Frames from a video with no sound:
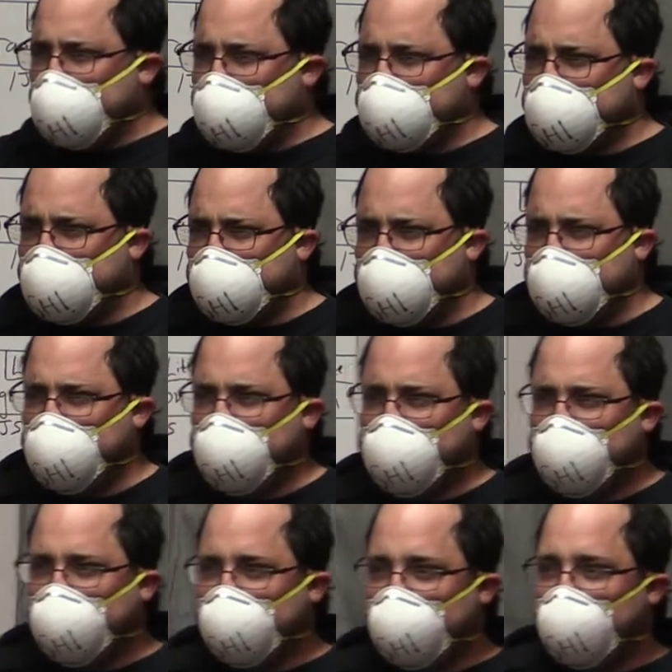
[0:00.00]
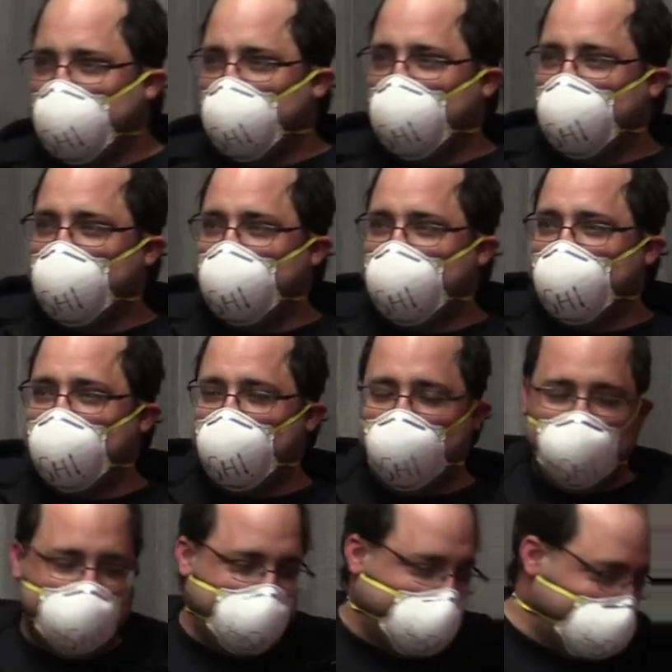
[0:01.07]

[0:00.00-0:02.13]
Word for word: got there? HushDroid. Oh, the